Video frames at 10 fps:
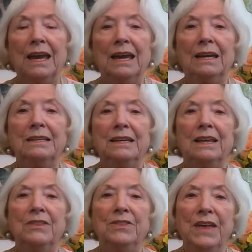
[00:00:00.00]
And
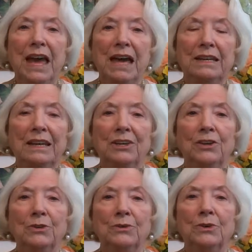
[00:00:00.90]
then
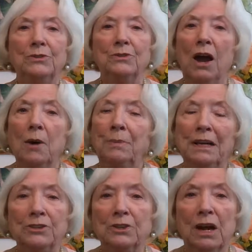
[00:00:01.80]
you draw a
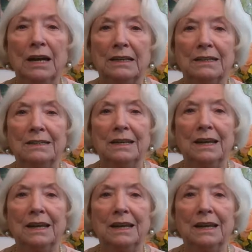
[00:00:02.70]
picture on it.